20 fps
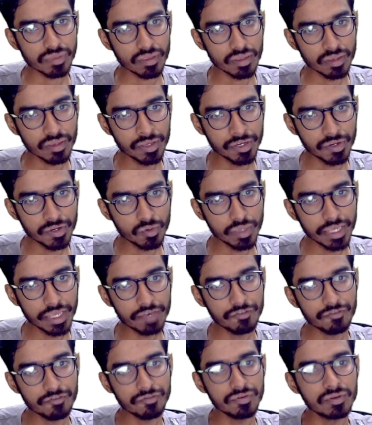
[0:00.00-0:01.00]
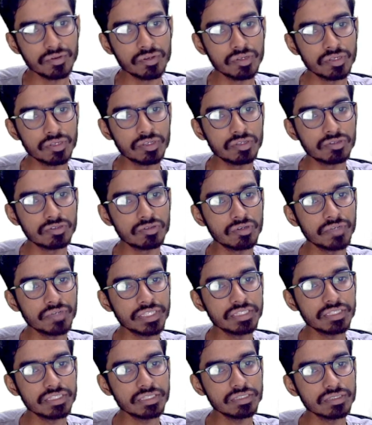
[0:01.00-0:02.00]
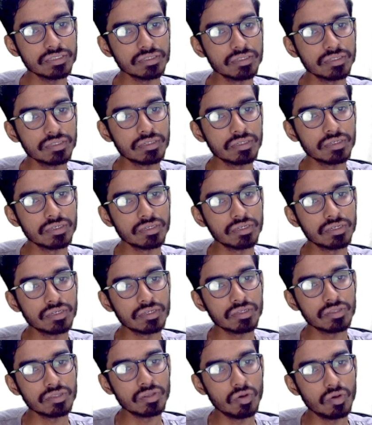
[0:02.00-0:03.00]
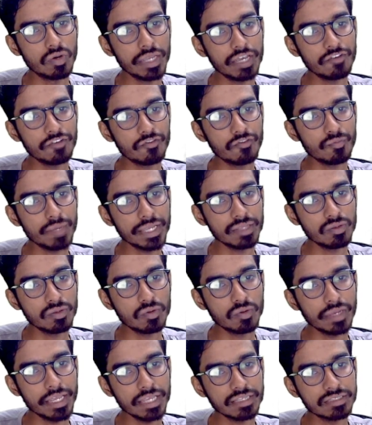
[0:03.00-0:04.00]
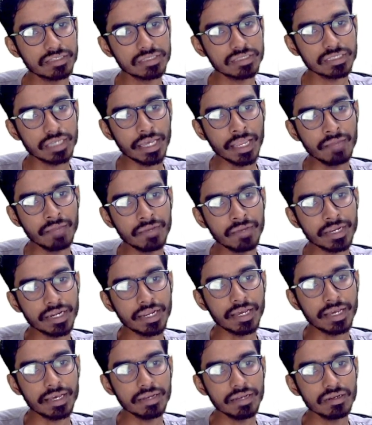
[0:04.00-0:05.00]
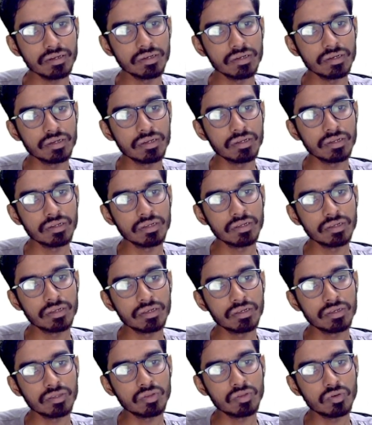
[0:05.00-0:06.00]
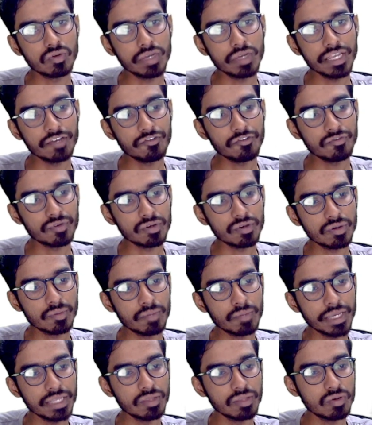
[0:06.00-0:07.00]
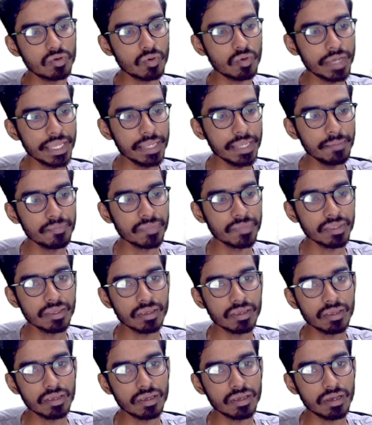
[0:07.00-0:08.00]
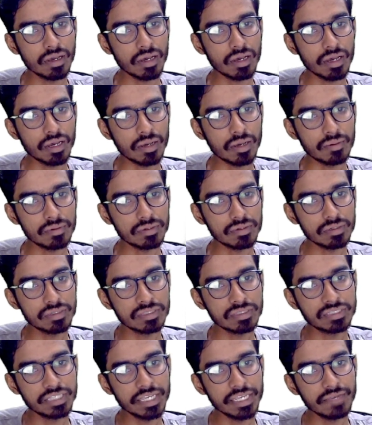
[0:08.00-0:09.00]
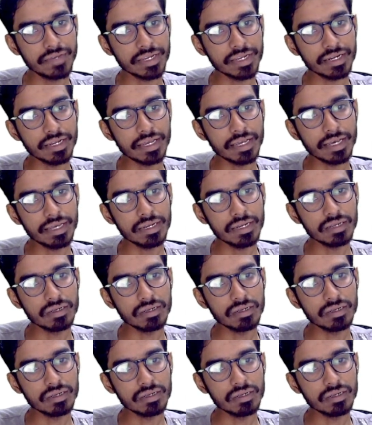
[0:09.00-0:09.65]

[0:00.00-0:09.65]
into f. So which is dou f by dou x I vector, dou f by dou y j vector,